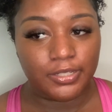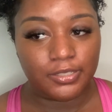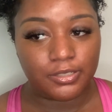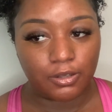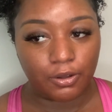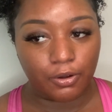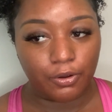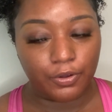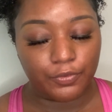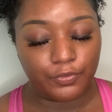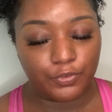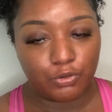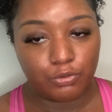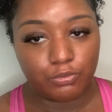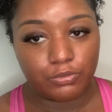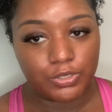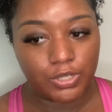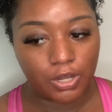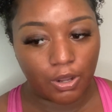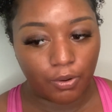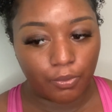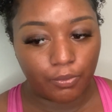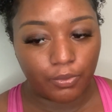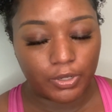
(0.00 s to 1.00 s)
So if you
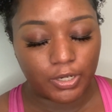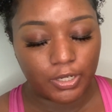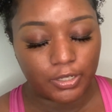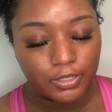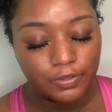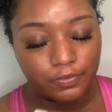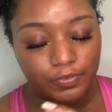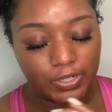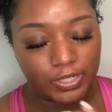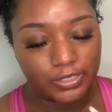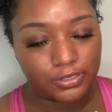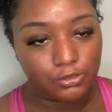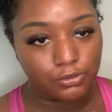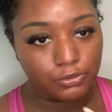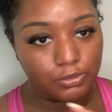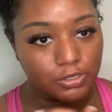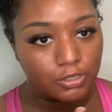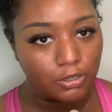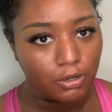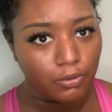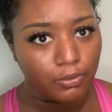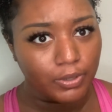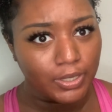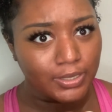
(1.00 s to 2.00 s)
don't want to live next to a
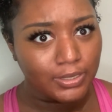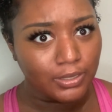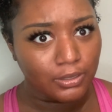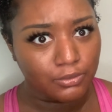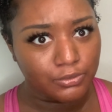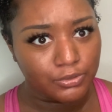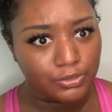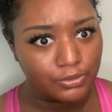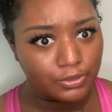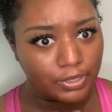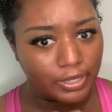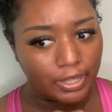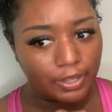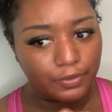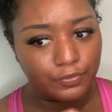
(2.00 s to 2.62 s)
tollway, don't do that.